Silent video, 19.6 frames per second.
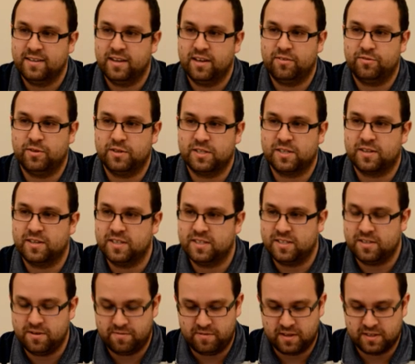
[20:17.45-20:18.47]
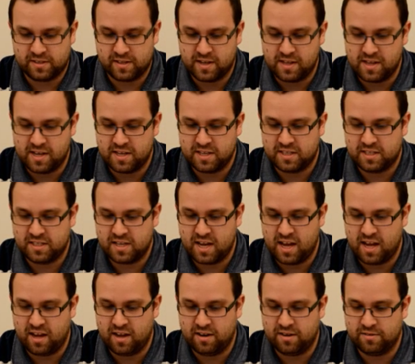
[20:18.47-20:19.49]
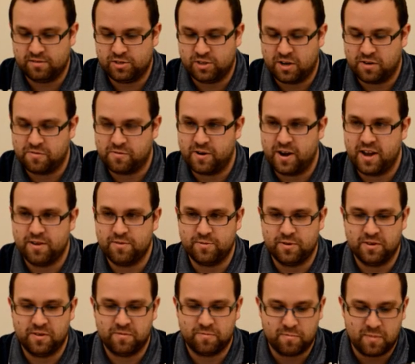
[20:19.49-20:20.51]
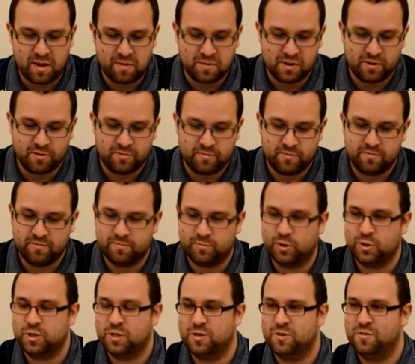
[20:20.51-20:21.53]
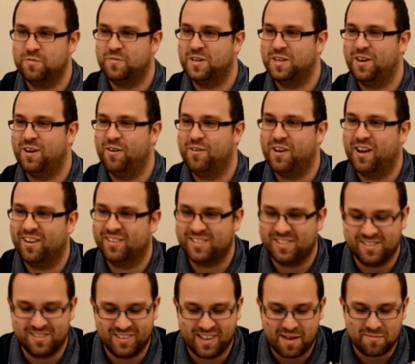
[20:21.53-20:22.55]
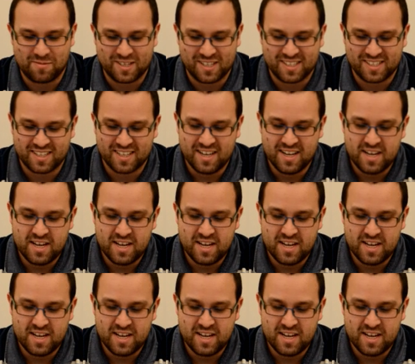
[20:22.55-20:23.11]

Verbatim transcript: if we're starting to do things like this in Java 8, we've maybe not watched another video on how to do lambdas.